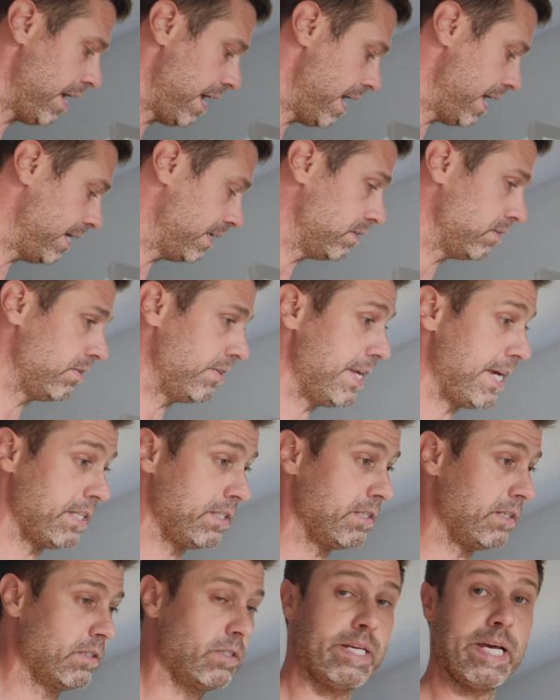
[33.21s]
And
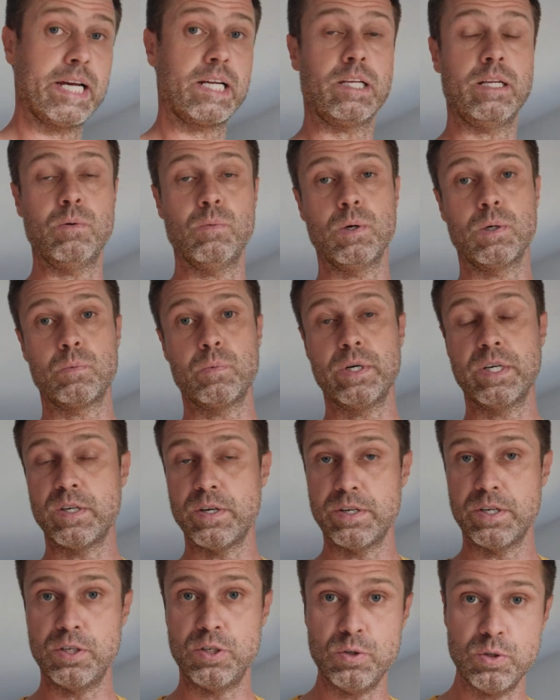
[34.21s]
that's exactly what we're
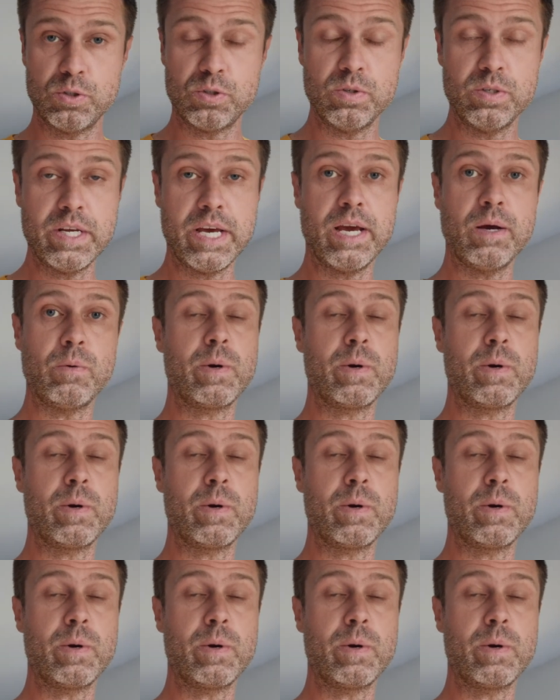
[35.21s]
going to do today.